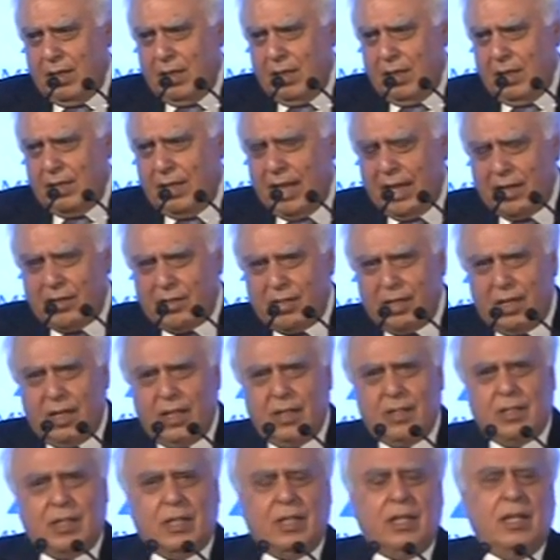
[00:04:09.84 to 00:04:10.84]
His
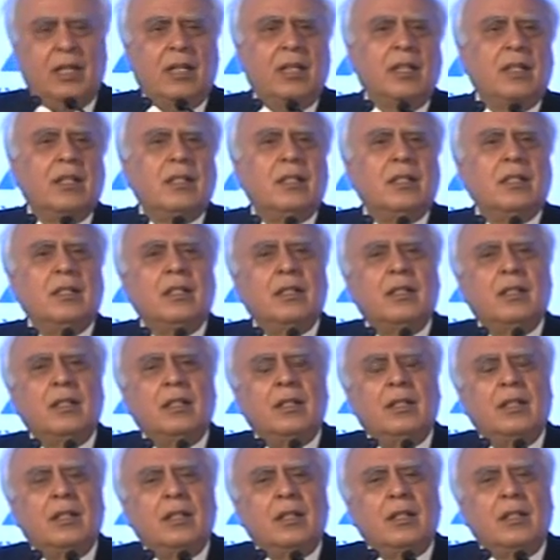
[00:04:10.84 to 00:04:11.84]
Excellency,
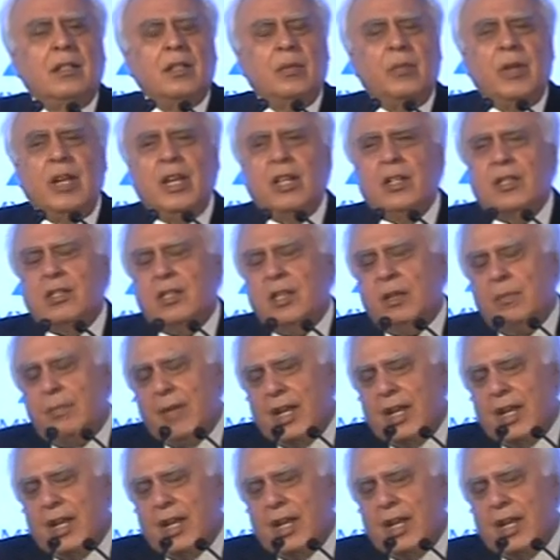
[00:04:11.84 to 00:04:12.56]
the Minister